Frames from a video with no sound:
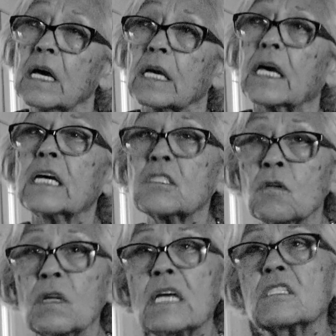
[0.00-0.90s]
¿Qué
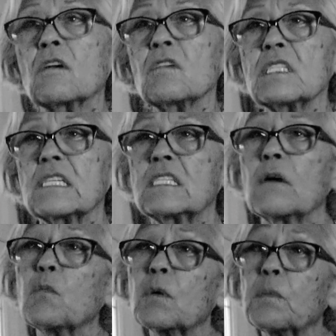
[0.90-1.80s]
son las cosas that
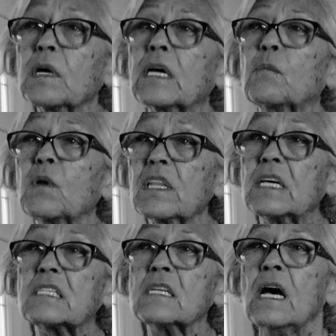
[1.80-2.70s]
we're bringing with
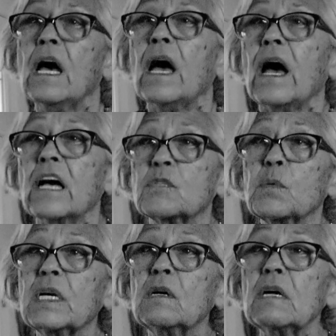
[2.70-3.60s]
us as
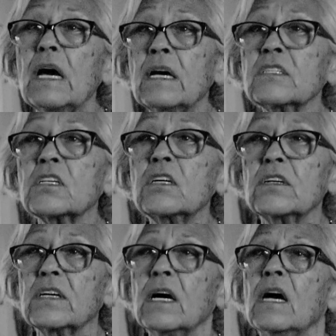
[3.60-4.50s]
we
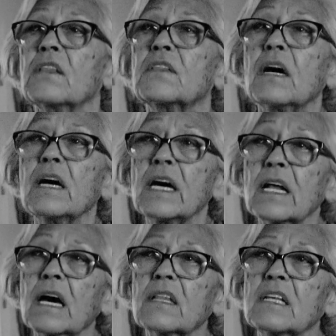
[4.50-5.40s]
entered the
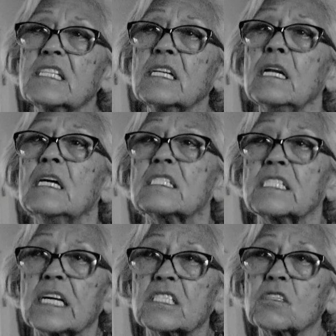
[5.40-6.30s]
era del
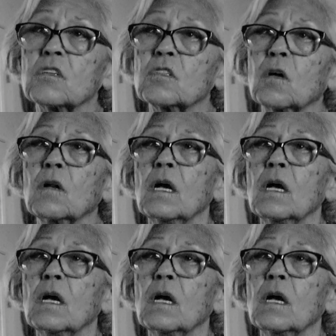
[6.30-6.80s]
sexto sol?